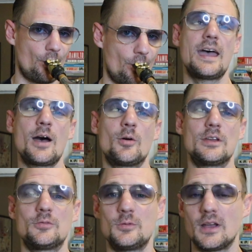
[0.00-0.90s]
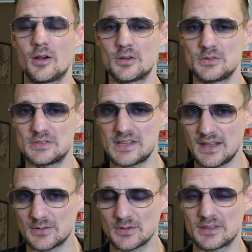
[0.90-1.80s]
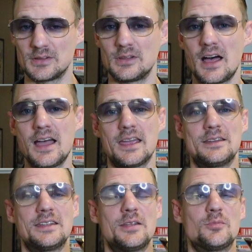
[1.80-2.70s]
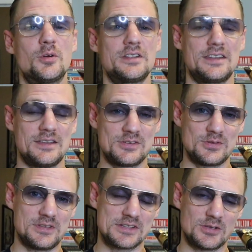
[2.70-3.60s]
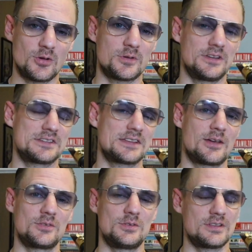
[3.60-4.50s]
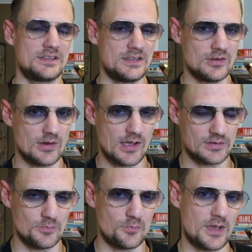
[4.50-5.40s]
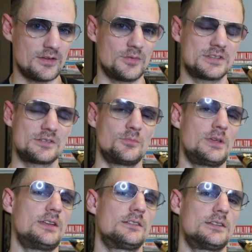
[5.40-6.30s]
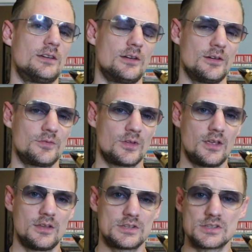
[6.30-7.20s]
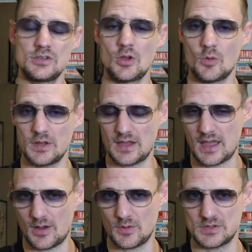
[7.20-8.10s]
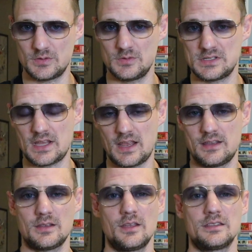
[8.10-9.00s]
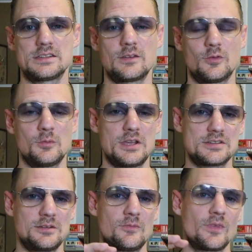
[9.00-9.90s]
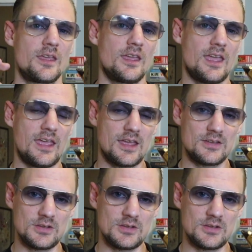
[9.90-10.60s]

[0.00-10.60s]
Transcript: Now, if we are to take the line and put it into this Locrian sound, you can hear the benefits immediately of just knowing how to take this information and